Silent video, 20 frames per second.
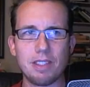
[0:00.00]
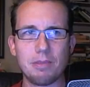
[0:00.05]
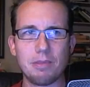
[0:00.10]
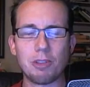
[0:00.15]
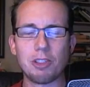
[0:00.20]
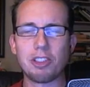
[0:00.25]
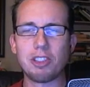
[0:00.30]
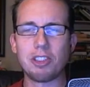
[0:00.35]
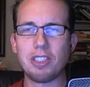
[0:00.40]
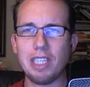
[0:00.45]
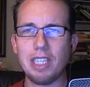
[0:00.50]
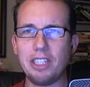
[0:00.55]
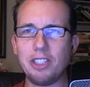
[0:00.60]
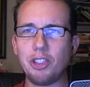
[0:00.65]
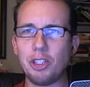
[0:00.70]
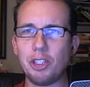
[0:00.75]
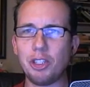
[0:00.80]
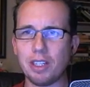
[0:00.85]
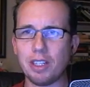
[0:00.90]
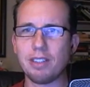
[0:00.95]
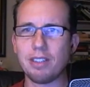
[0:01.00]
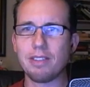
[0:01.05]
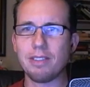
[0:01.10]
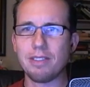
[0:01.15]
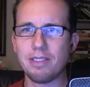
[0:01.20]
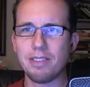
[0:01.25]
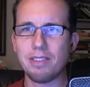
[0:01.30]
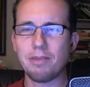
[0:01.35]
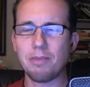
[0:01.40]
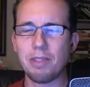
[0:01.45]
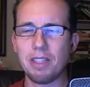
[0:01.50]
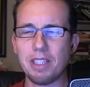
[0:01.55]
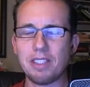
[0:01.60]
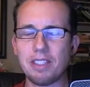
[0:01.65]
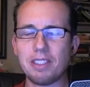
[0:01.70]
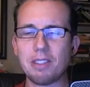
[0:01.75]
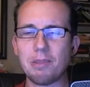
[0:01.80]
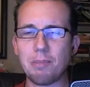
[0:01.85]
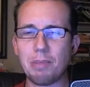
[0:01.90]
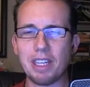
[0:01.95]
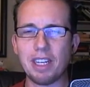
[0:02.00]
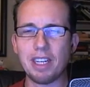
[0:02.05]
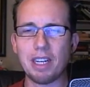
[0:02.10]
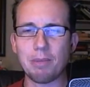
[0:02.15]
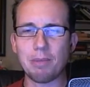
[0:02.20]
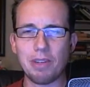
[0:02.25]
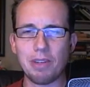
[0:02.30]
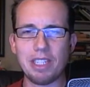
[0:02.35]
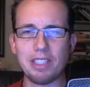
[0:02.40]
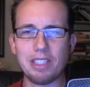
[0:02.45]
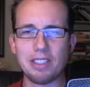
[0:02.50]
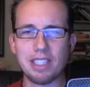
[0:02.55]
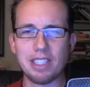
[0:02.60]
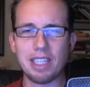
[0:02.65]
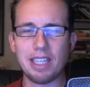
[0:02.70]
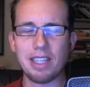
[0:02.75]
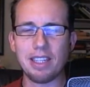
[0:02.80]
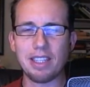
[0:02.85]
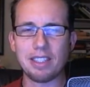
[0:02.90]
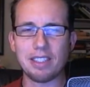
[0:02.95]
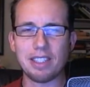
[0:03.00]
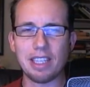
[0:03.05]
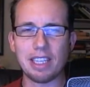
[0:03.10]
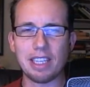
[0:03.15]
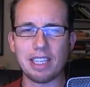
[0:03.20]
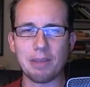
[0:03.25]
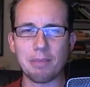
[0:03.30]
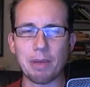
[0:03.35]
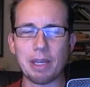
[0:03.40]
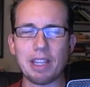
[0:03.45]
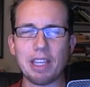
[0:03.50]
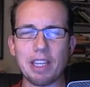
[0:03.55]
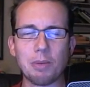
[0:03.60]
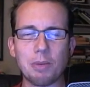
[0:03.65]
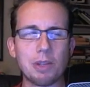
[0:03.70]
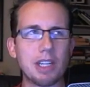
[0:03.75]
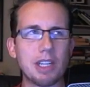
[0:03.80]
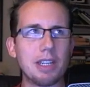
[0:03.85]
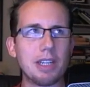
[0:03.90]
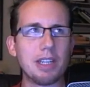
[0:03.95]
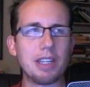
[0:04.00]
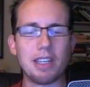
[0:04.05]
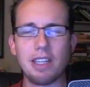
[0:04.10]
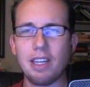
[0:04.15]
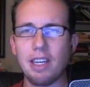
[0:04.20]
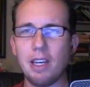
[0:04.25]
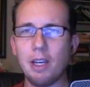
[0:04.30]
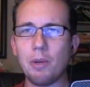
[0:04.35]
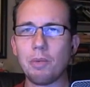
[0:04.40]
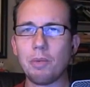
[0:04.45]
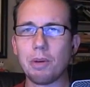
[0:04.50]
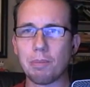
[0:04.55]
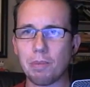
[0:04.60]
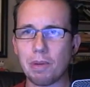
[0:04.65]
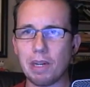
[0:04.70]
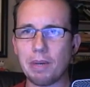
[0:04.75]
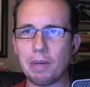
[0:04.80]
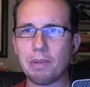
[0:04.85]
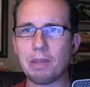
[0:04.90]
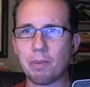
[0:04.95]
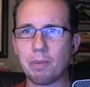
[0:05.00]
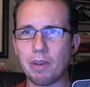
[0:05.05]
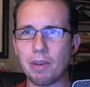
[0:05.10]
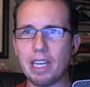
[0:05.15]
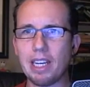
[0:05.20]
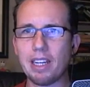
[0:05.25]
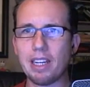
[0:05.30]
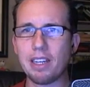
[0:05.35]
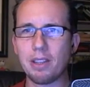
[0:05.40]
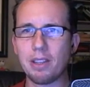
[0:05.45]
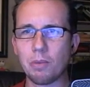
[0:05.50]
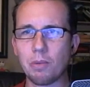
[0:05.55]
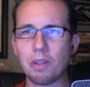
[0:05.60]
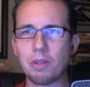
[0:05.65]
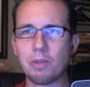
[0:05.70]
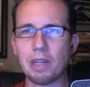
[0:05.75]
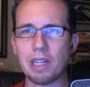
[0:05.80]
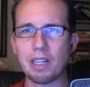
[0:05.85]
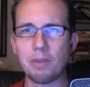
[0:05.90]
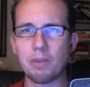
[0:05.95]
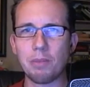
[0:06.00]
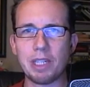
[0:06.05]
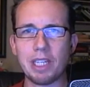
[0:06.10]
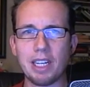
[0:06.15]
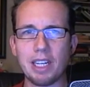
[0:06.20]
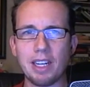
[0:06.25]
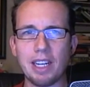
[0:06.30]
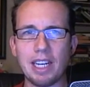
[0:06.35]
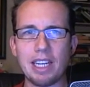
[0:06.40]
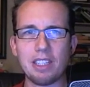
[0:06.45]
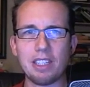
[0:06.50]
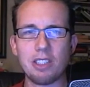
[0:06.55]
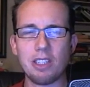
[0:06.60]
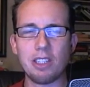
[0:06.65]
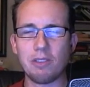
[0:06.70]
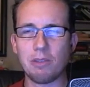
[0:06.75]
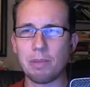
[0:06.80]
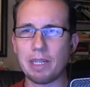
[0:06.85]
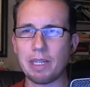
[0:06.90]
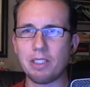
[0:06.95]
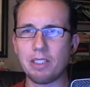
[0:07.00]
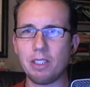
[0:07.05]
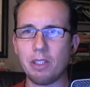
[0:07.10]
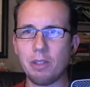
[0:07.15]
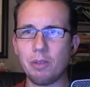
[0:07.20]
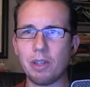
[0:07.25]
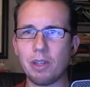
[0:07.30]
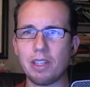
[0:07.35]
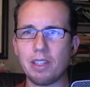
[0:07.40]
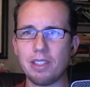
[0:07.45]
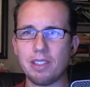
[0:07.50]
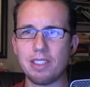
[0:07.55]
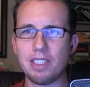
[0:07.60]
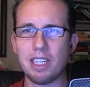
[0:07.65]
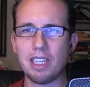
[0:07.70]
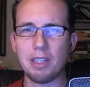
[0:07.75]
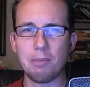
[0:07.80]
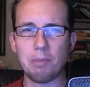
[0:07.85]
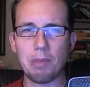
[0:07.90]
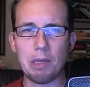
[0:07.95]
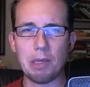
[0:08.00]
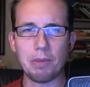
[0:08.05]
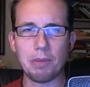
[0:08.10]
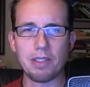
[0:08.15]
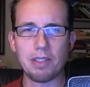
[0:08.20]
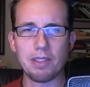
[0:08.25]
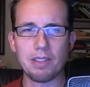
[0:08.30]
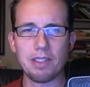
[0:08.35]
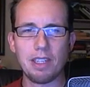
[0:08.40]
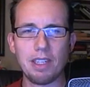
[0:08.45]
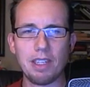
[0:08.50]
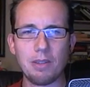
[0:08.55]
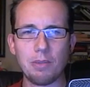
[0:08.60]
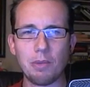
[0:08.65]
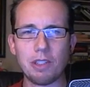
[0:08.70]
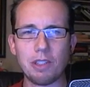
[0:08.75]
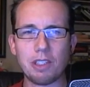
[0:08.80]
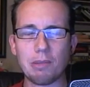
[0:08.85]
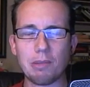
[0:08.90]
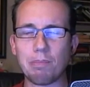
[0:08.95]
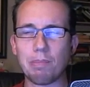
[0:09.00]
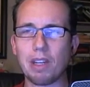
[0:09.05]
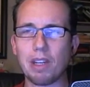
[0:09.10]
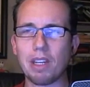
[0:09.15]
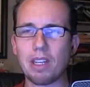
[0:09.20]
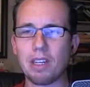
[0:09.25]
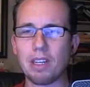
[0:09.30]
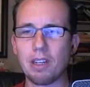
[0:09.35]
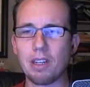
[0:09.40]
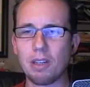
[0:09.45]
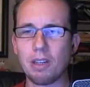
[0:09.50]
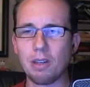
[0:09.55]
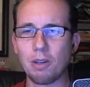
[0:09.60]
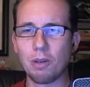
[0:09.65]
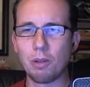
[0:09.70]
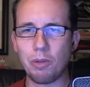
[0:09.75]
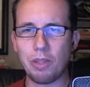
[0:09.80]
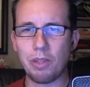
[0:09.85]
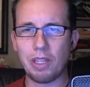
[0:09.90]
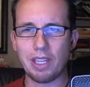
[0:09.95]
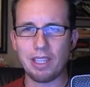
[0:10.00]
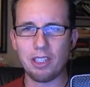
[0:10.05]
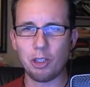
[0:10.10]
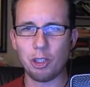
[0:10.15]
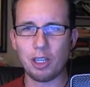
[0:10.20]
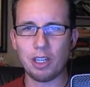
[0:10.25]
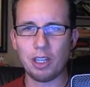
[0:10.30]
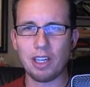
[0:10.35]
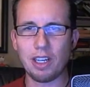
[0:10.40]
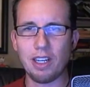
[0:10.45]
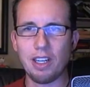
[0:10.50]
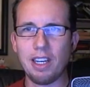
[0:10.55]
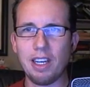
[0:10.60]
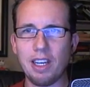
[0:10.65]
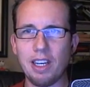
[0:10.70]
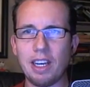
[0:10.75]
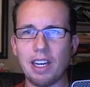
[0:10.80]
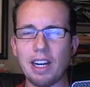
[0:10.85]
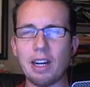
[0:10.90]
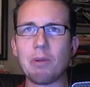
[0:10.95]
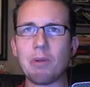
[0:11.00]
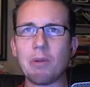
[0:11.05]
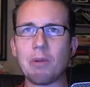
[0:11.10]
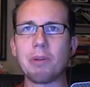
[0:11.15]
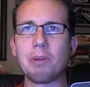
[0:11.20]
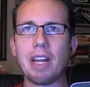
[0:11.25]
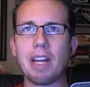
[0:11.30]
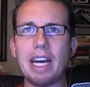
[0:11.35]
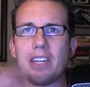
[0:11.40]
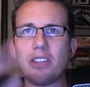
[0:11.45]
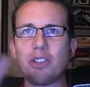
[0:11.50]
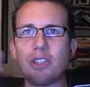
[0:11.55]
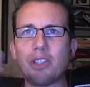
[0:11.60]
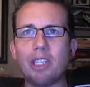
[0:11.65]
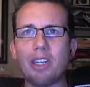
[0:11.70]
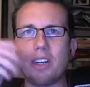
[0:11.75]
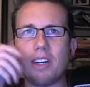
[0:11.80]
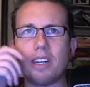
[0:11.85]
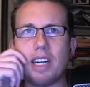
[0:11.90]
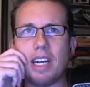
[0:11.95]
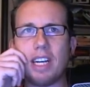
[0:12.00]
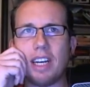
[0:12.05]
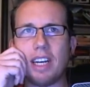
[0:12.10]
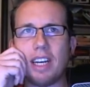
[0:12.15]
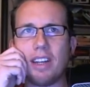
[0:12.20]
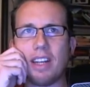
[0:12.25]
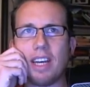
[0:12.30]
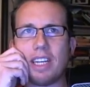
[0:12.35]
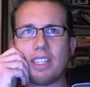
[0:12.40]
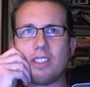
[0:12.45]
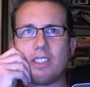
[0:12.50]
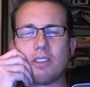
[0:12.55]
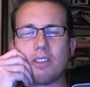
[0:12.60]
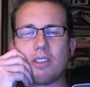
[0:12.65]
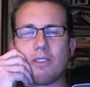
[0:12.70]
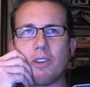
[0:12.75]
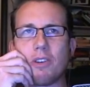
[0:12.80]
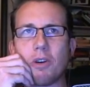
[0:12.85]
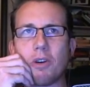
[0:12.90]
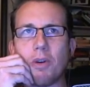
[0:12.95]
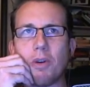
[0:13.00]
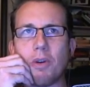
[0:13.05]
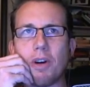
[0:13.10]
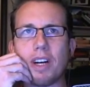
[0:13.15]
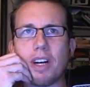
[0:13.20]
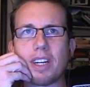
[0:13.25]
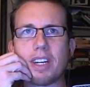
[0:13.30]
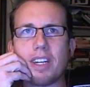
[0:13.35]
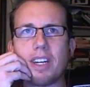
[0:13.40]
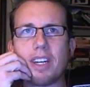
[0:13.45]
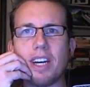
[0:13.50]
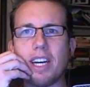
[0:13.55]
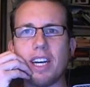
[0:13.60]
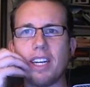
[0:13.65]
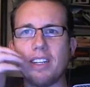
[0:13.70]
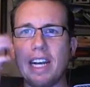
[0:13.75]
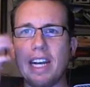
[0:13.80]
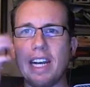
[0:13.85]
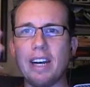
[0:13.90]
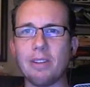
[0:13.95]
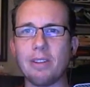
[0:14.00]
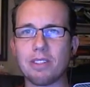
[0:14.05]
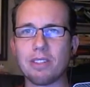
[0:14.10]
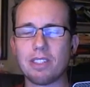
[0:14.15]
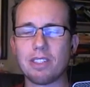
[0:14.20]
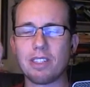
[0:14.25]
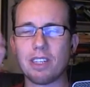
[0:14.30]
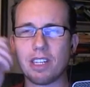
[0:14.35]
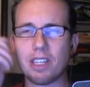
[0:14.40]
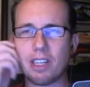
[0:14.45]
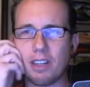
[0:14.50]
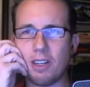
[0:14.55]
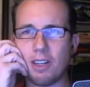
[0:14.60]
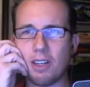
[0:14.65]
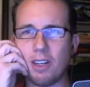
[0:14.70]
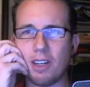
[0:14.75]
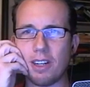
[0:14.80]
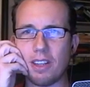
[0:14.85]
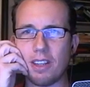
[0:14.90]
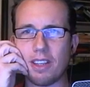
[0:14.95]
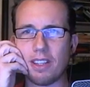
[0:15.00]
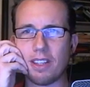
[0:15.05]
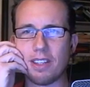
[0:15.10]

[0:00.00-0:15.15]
procedure. This is a big operation setting this thing up. I think we'll probably break the world record we got last year of about 210 people. We should blow through that this year. I remember last year, at last year's photo walk, I announced Stuck on Earth,